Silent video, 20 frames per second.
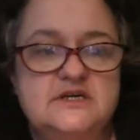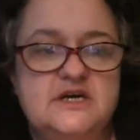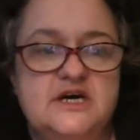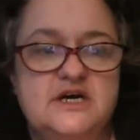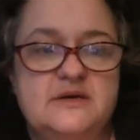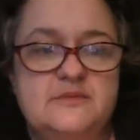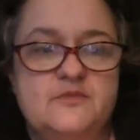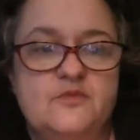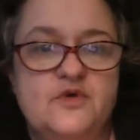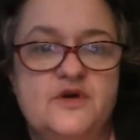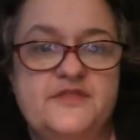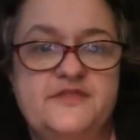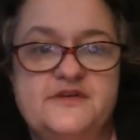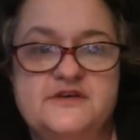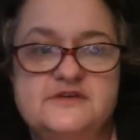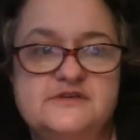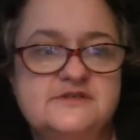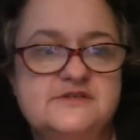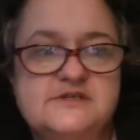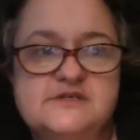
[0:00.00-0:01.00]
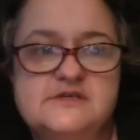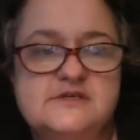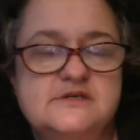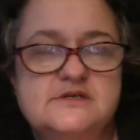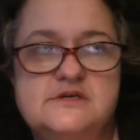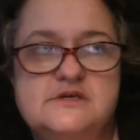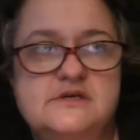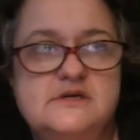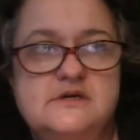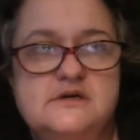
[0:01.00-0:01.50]
um, when there's
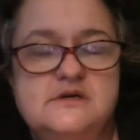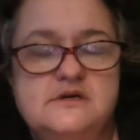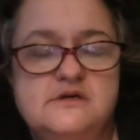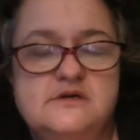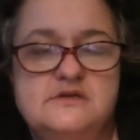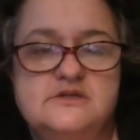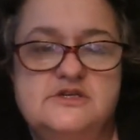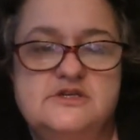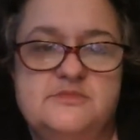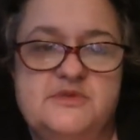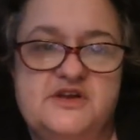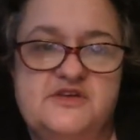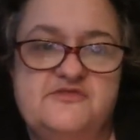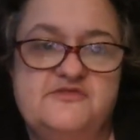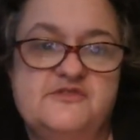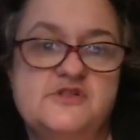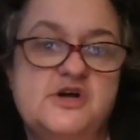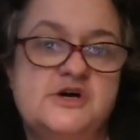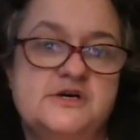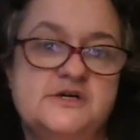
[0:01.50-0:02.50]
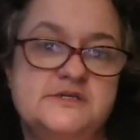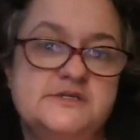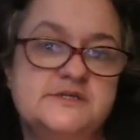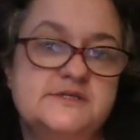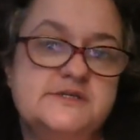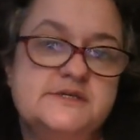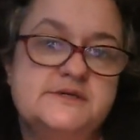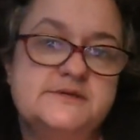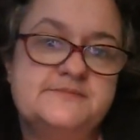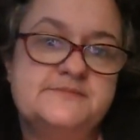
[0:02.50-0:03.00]
too many
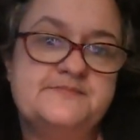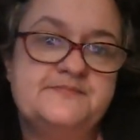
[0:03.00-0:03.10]
flaws.